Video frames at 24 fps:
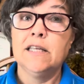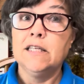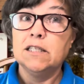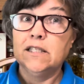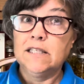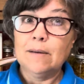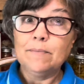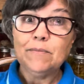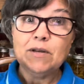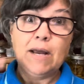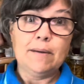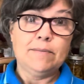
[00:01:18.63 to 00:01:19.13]

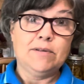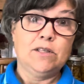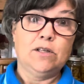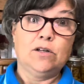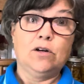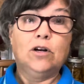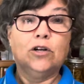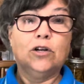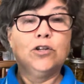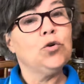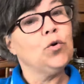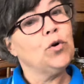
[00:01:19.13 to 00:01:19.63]
Sometimes
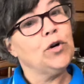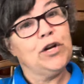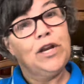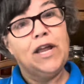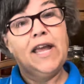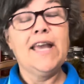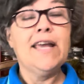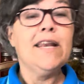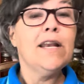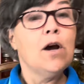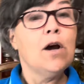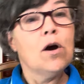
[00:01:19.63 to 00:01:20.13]
there are
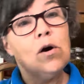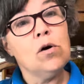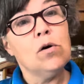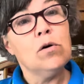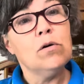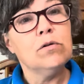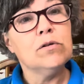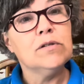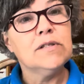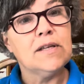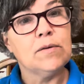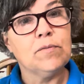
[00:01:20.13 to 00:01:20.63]

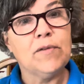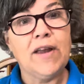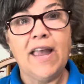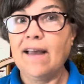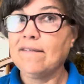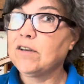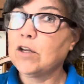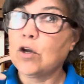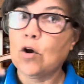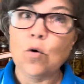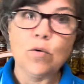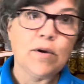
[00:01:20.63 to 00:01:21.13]
tornadoes and we
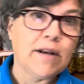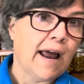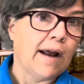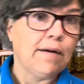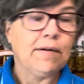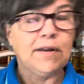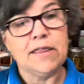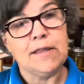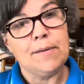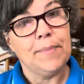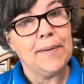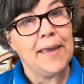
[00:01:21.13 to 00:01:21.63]
have to go down
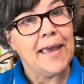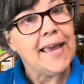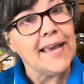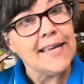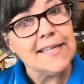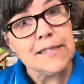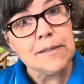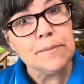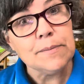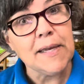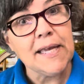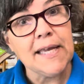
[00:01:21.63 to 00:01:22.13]
in the
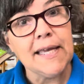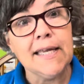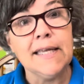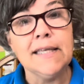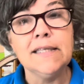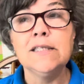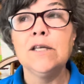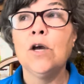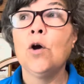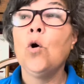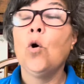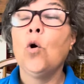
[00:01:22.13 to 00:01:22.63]

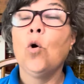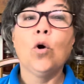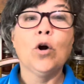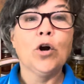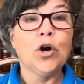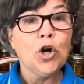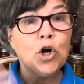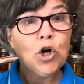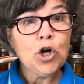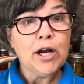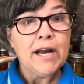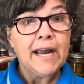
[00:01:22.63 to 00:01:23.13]
basement or
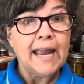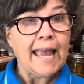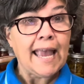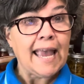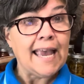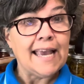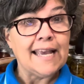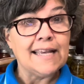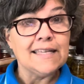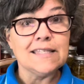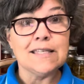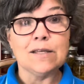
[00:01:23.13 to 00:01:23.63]

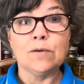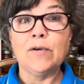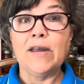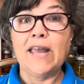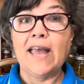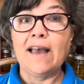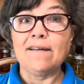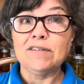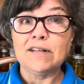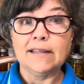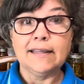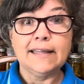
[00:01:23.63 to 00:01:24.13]
hurricanes and we
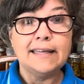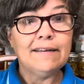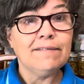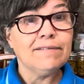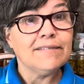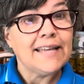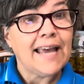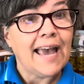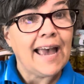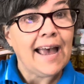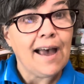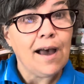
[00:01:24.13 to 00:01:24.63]
have to leave
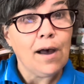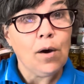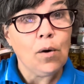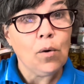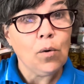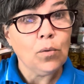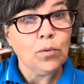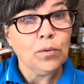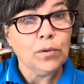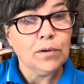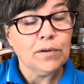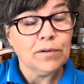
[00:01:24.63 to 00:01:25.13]

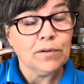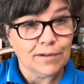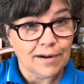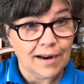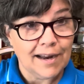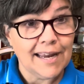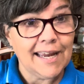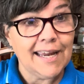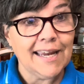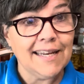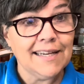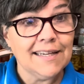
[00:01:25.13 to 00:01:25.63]
town,
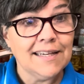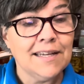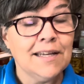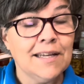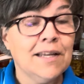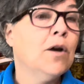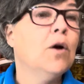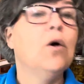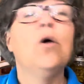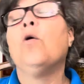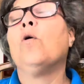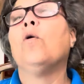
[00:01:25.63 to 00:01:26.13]
right?
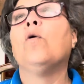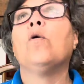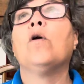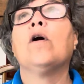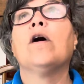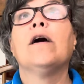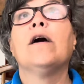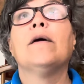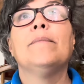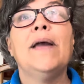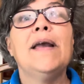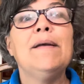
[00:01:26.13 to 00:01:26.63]

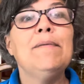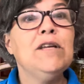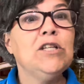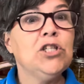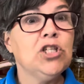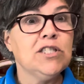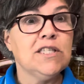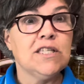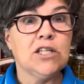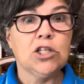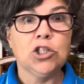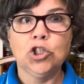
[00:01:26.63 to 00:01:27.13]
or maybe
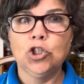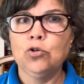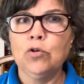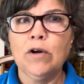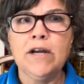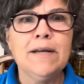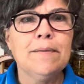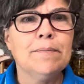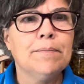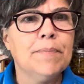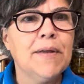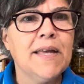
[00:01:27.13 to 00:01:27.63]
just a
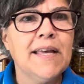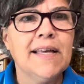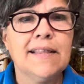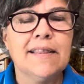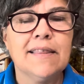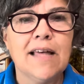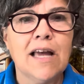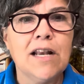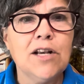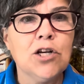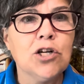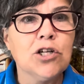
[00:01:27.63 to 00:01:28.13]
great big
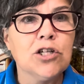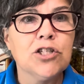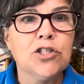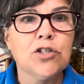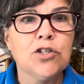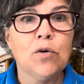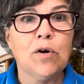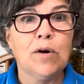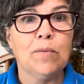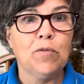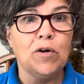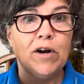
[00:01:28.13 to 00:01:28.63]

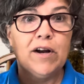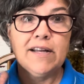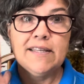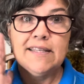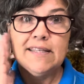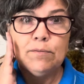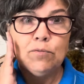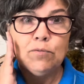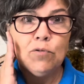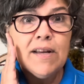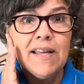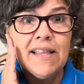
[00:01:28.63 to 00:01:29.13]
thunderstorm where it's
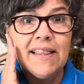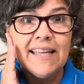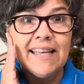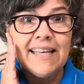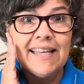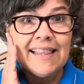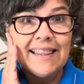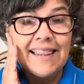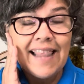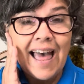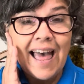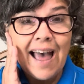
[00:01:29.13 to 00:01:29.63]

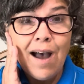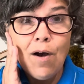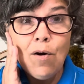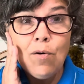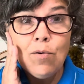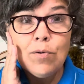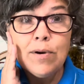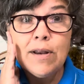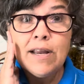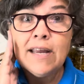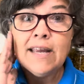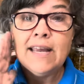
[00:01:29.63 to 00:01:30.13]
really
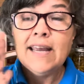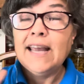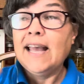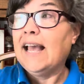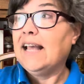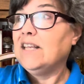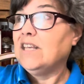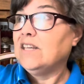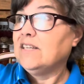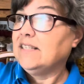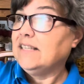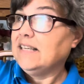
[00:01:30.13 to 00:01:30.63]
loud
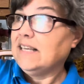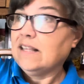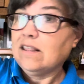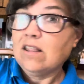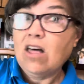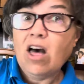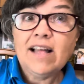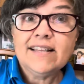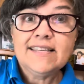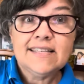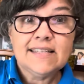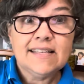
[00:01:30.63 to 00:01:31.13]
and you see
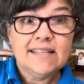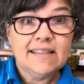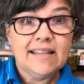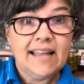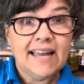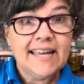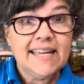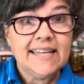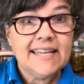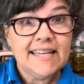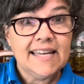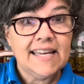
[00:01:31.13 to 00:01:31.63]
lots of
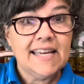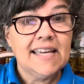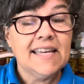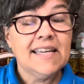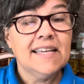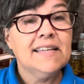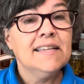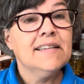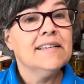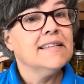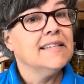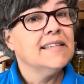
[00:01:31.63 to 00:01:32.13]
lightning.
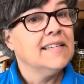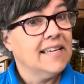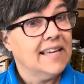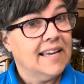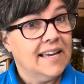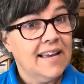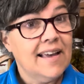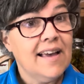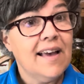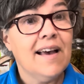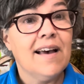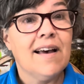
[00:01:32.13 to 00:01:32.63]

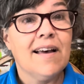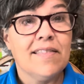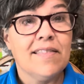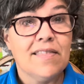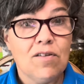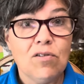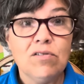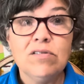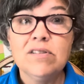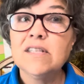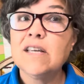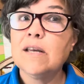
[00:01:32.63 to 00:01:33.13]
Yeah,
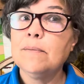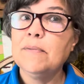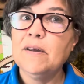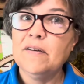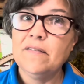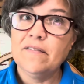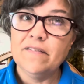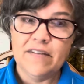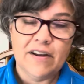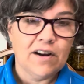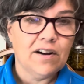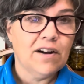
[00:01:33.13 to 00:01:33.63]
those can be
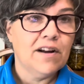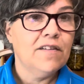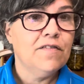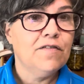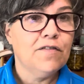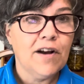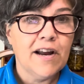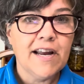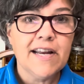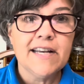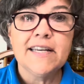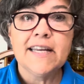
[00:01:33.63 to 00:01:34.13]
very
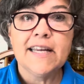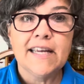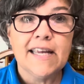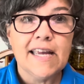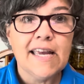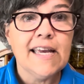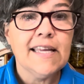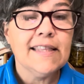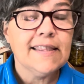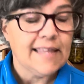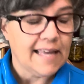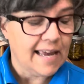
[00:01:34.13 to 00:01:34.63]
frightening,
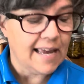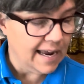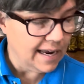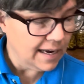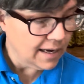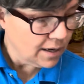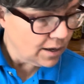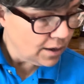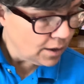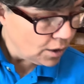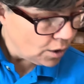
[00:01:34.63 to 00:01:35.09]
can't they?